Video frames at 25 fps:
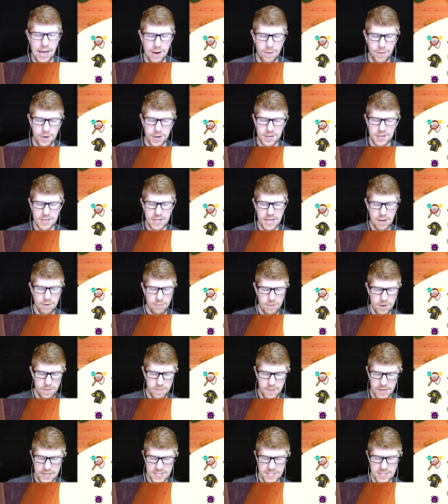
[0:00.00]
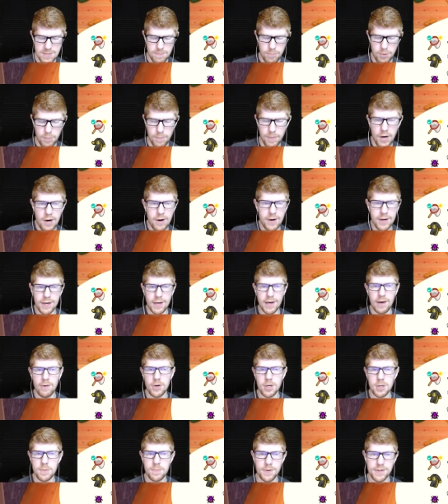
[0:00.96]
I wanted to get rid of my simple parka. I
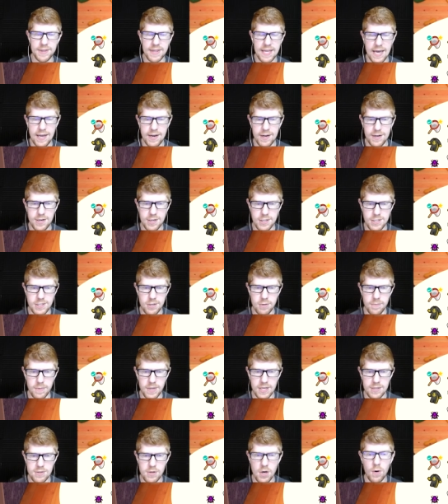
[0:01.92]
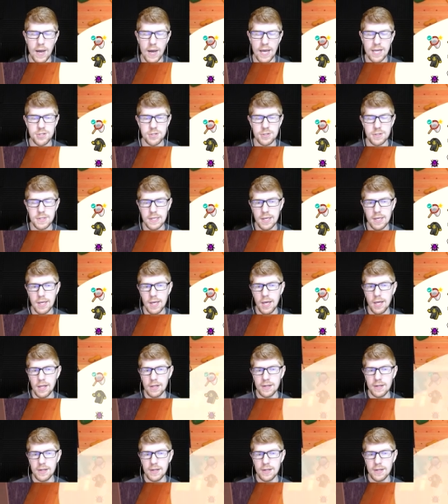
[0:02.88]
wanted to put that in here too because oh, actually,